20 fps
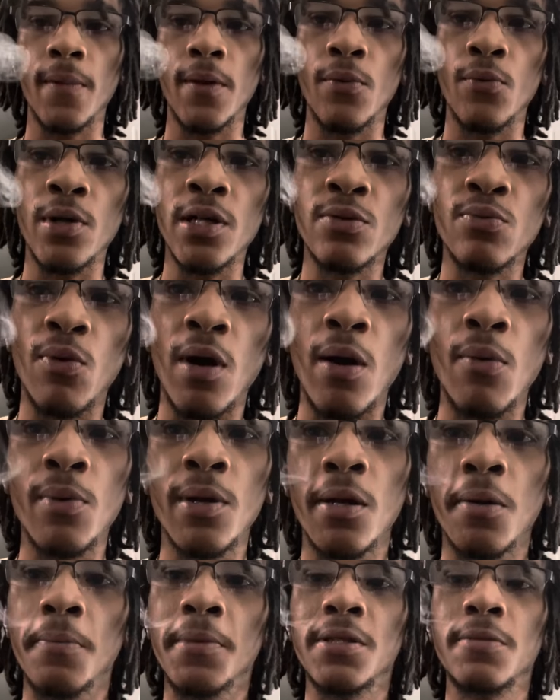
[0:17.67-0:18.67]
Reason why we're
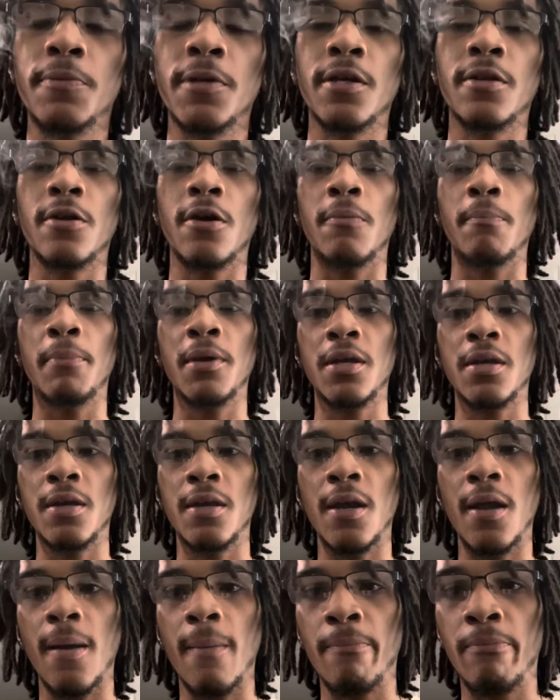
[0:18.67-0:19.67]
going to be speaking on
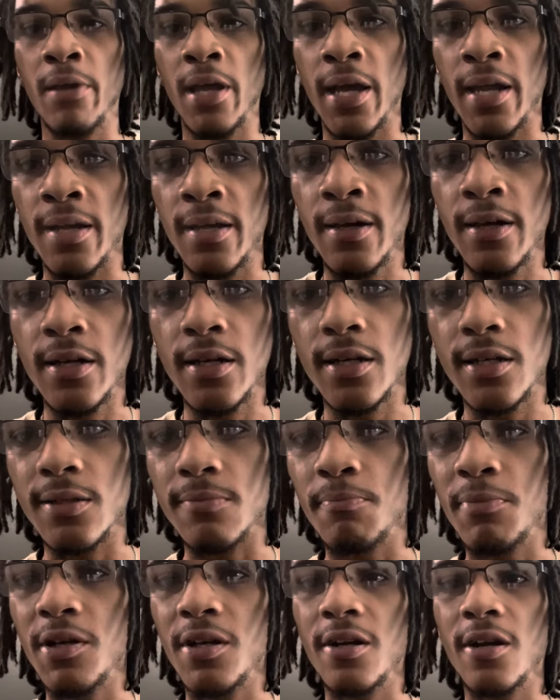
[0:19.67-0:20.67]
Billionaire Black,
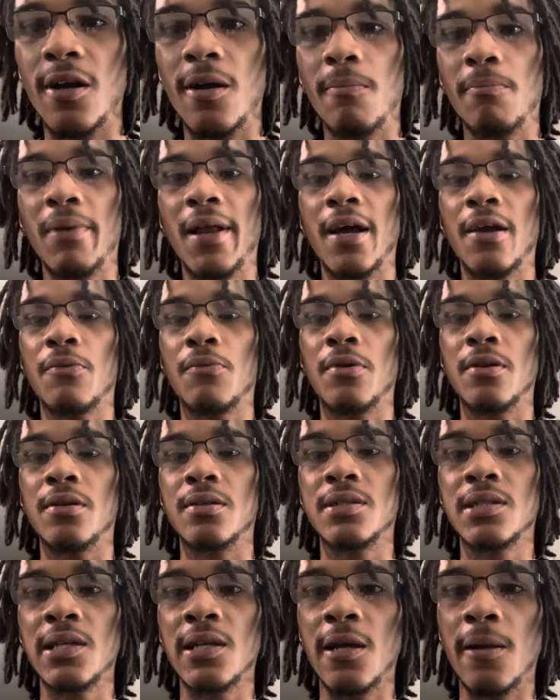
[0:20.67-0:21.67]
because Billionaire Black want to
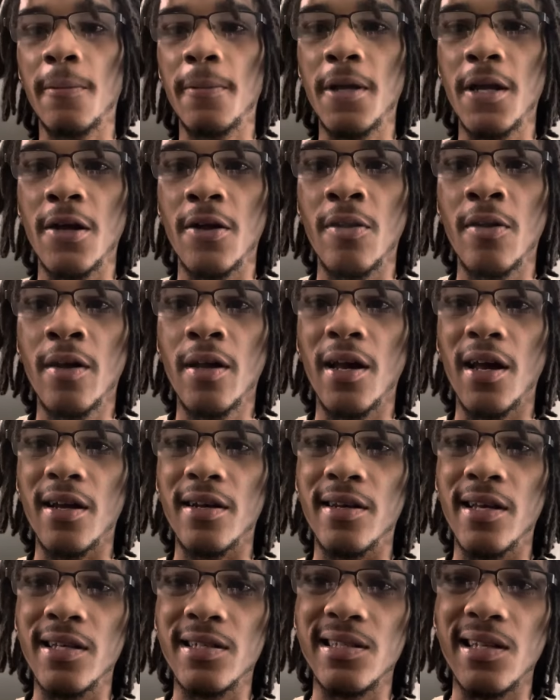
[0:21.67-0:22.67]
sit up here
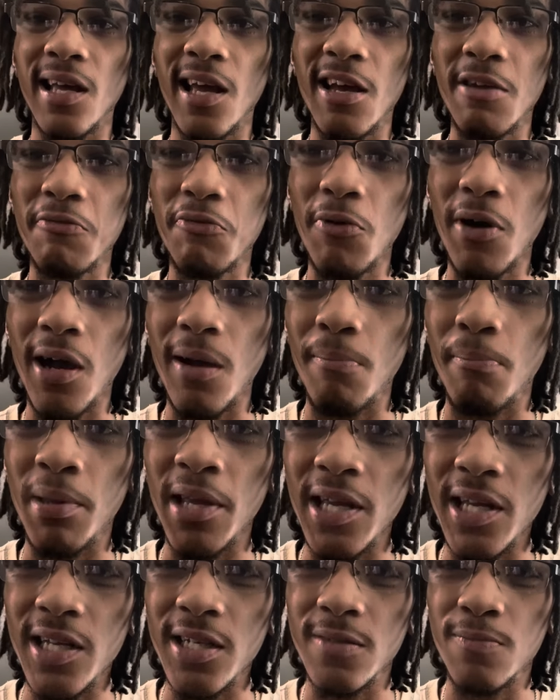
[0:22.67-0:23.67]
and diss the
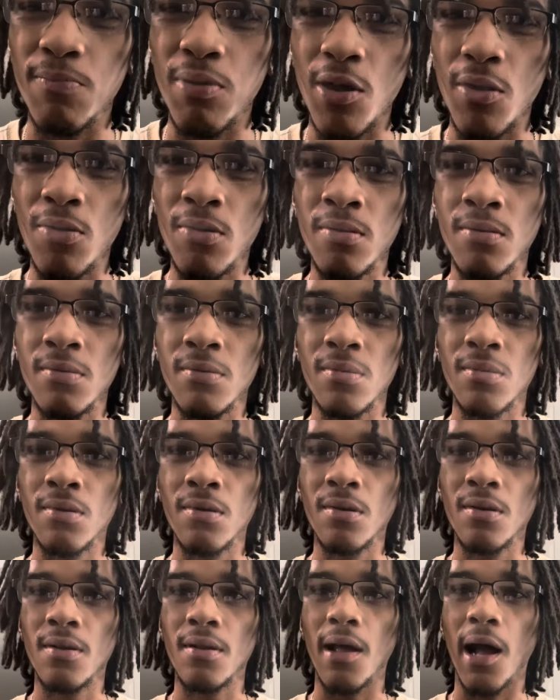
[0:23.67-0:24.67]
FYBs, bro.
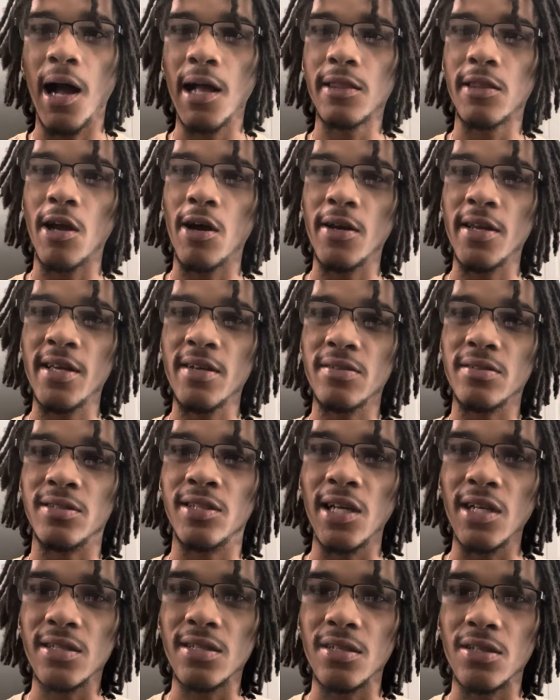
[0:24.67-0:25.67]
I thought he was
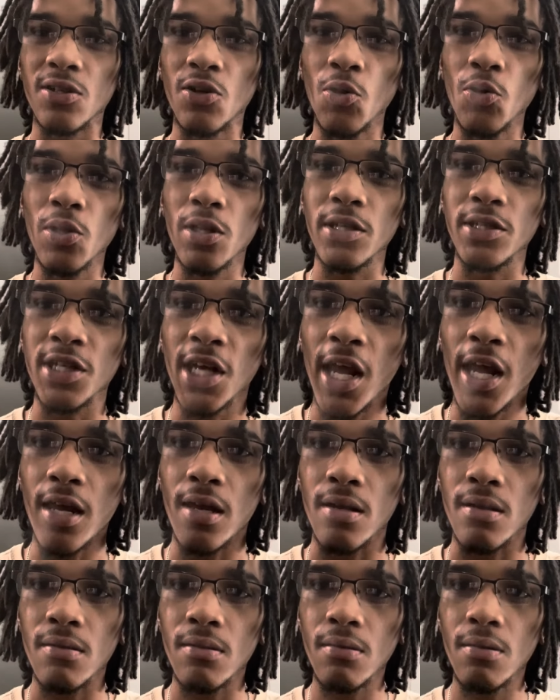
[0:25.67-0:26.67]
dissing Screwly
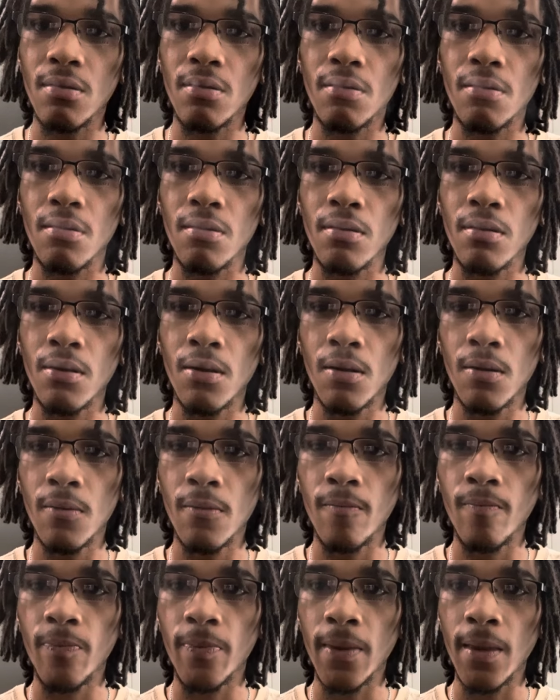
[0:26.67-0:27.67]
G.
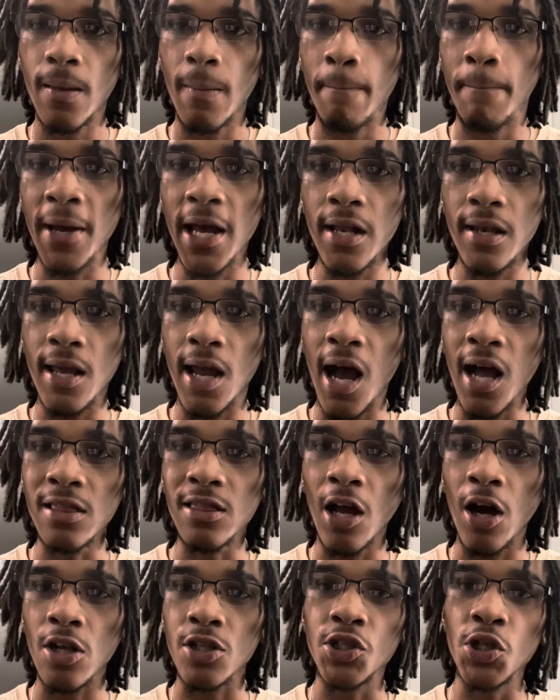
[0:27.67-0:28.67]
Billy, I
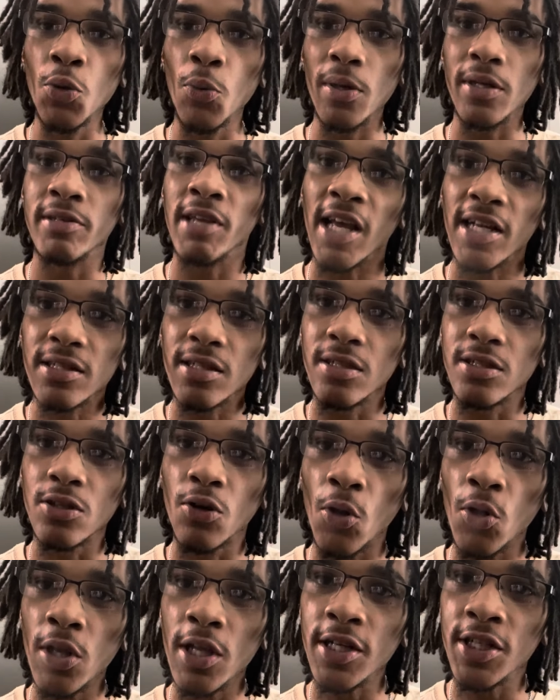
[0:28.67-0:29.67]
thought you were dissing
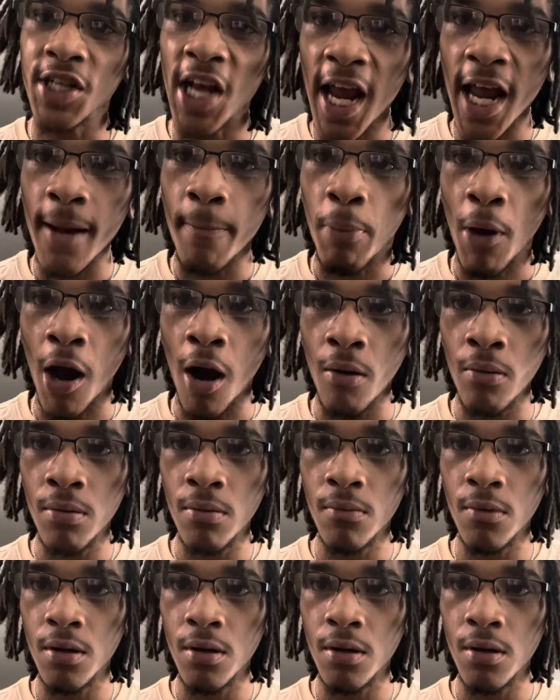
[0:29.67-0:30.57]
Screwly G, bro.